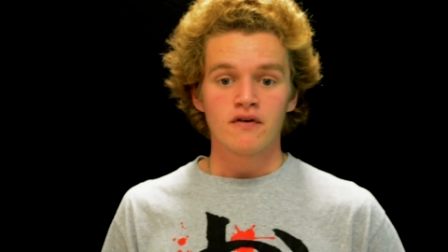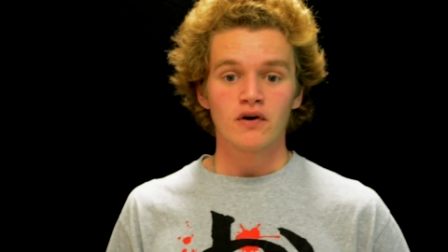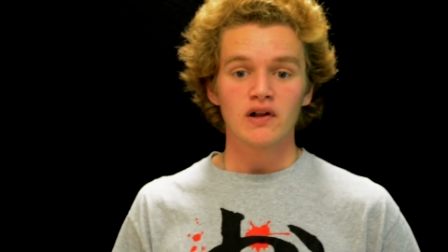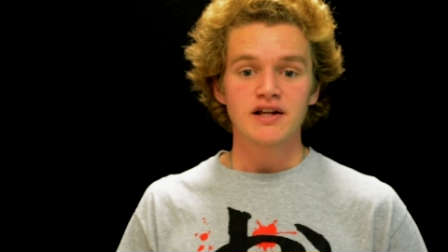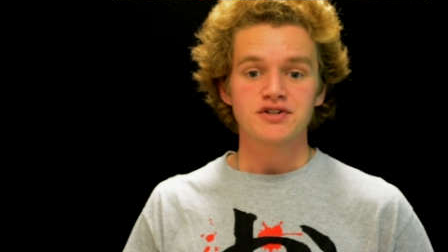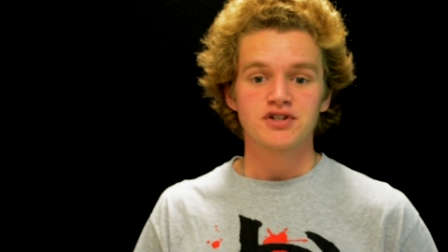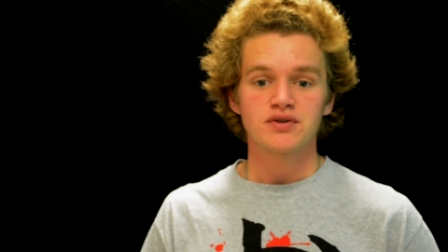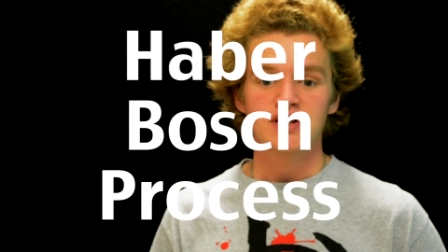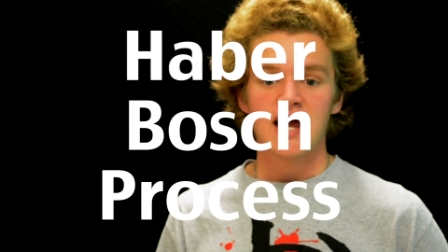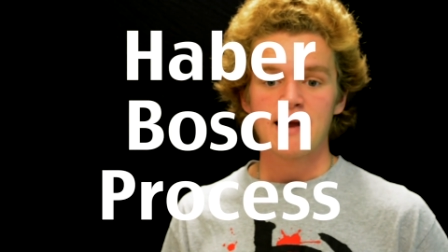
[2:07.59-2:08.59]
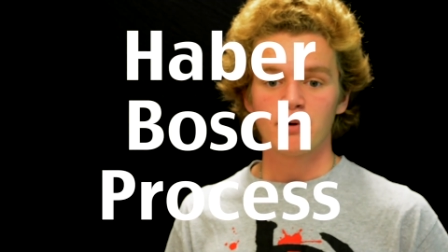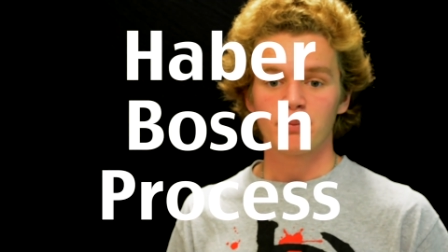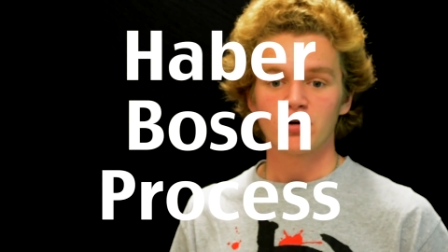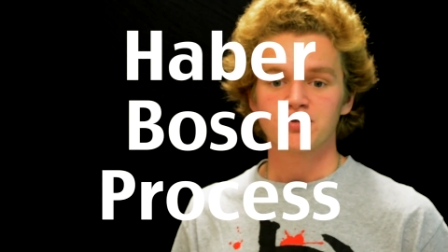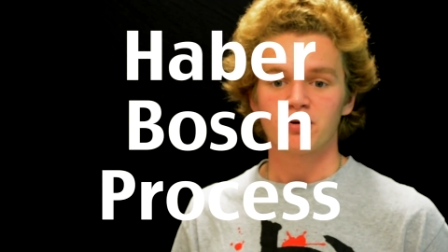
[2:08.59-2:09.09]
Fertilizers use the
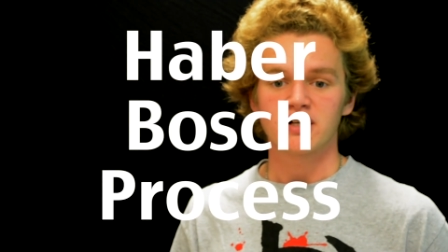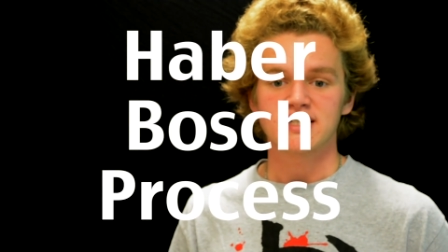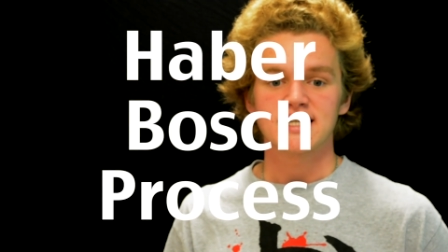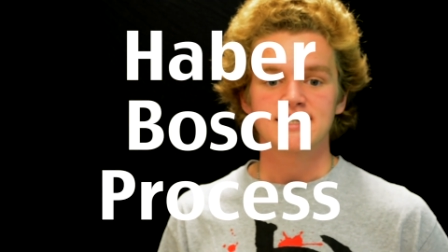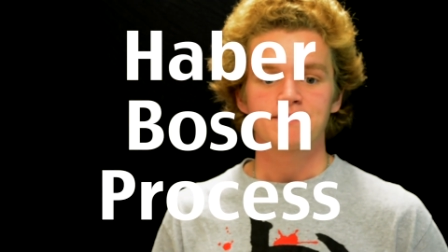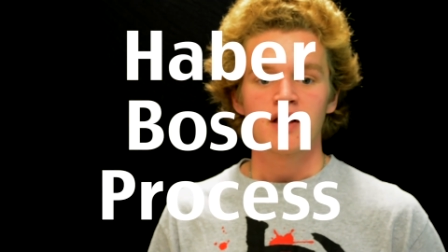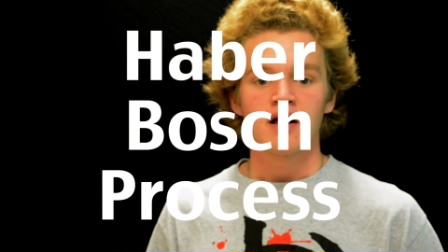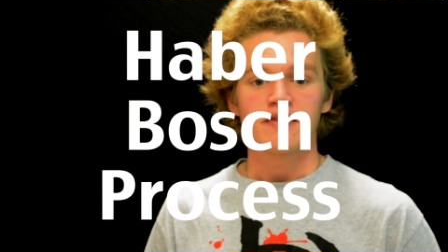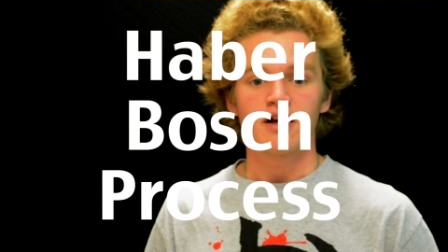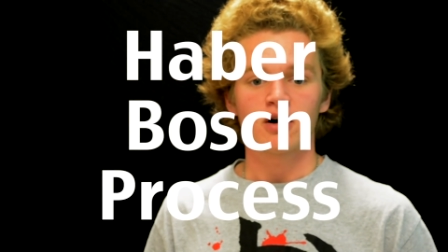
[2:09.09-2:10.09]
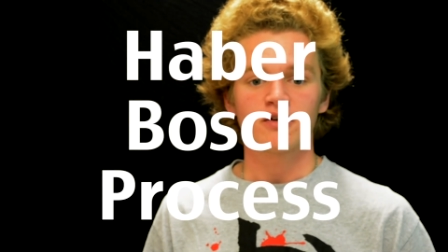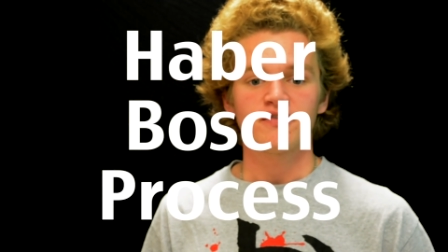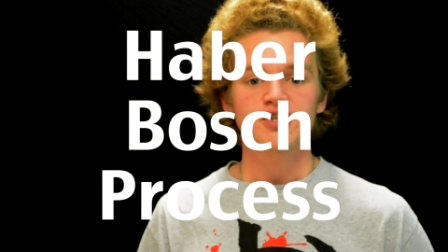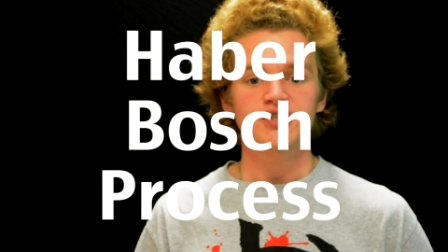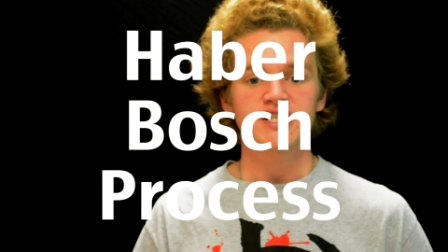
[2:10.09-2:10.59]
Haber-Bosch process, the
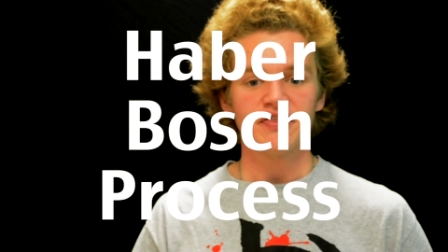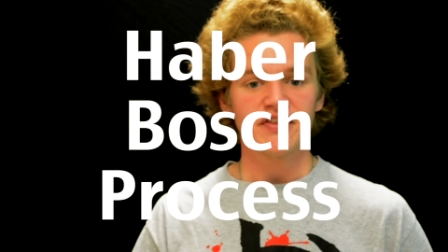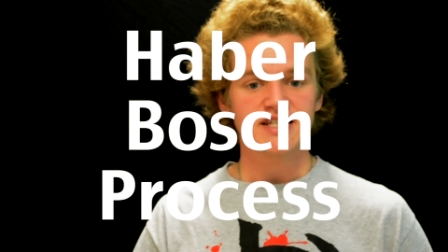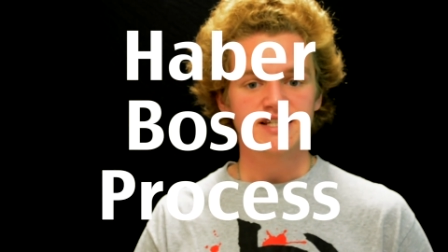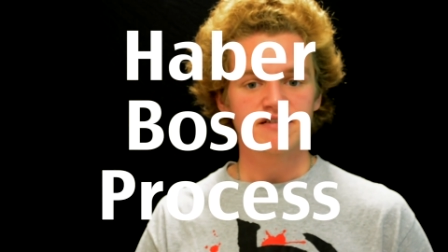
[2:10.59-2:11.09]
artificial synthesis